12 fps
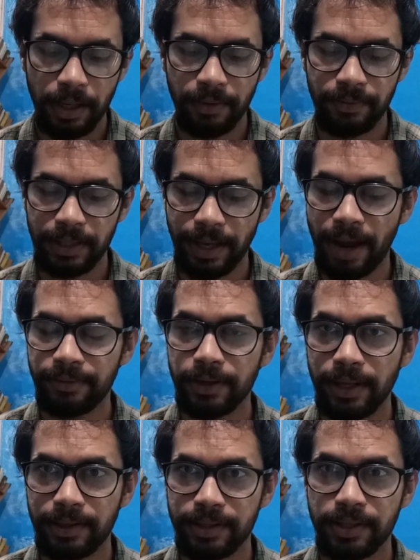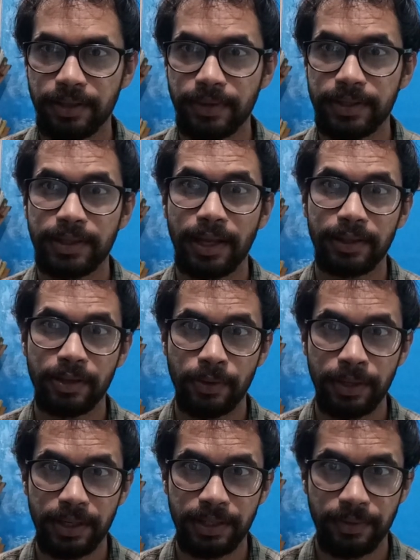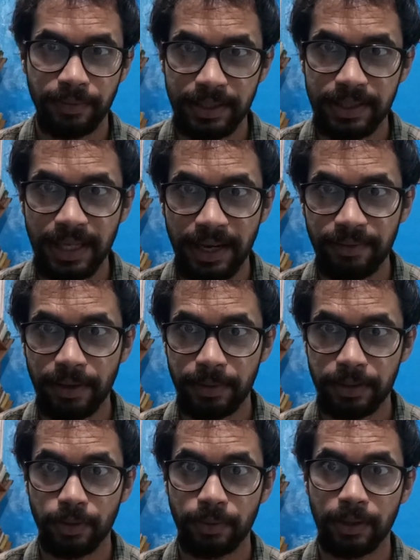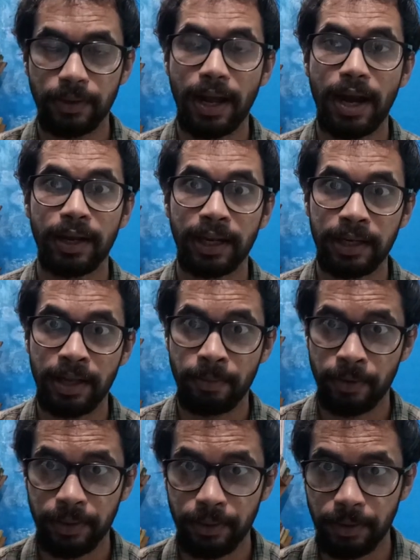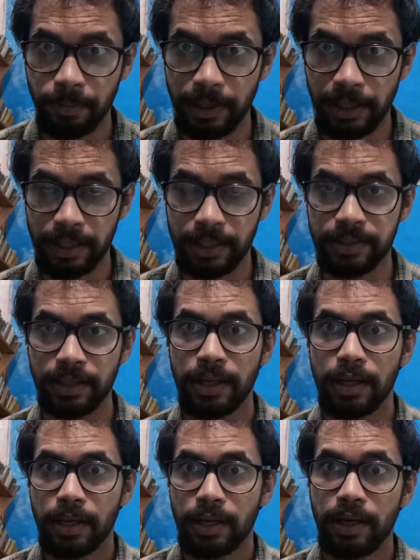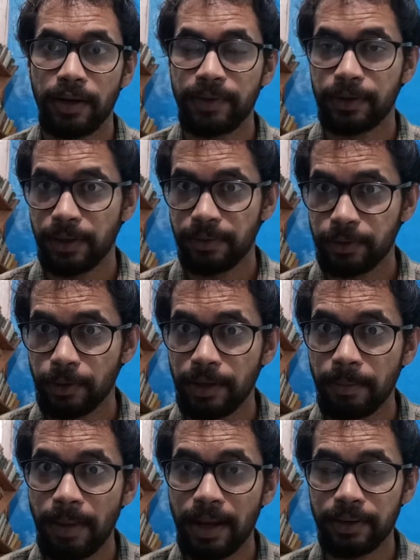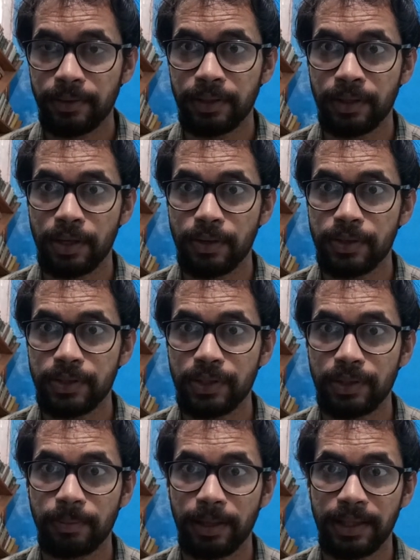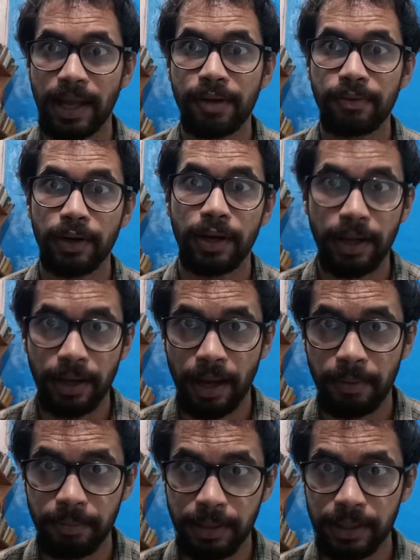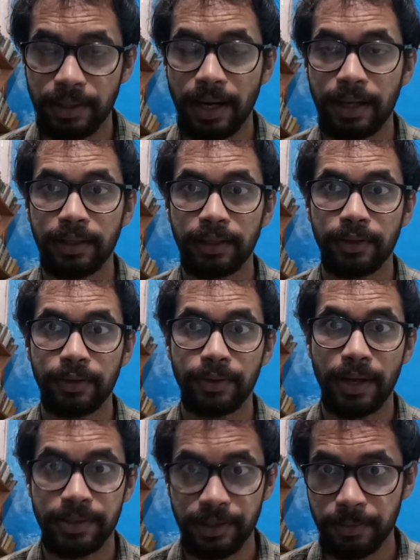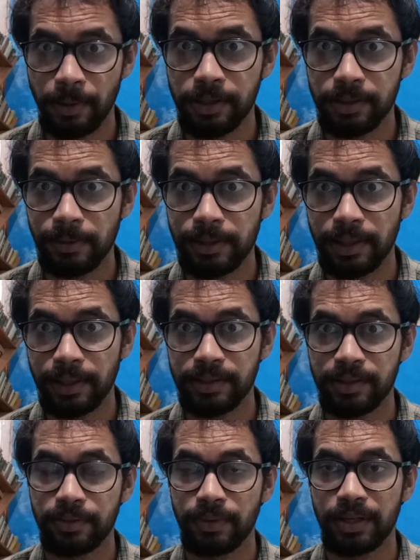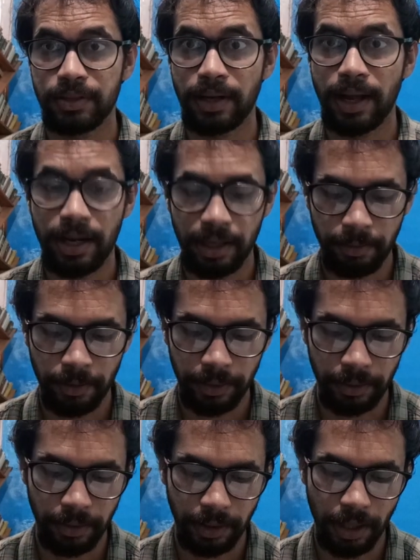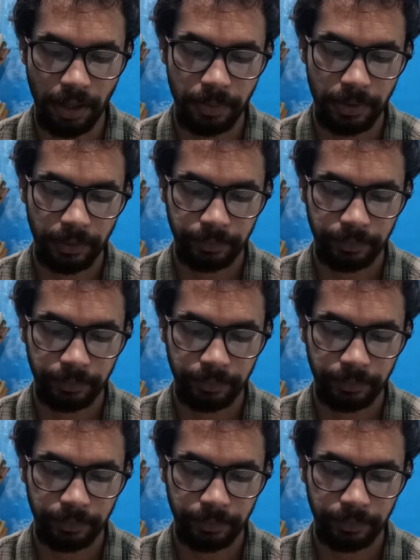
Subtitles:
we have to tell the servants that the only reason we saved him is so we could hand him over to the police. We could have thrown him back into the ocean, but that wouldn't be the right thing to do as responsible citizens. We should hand him over to the cops.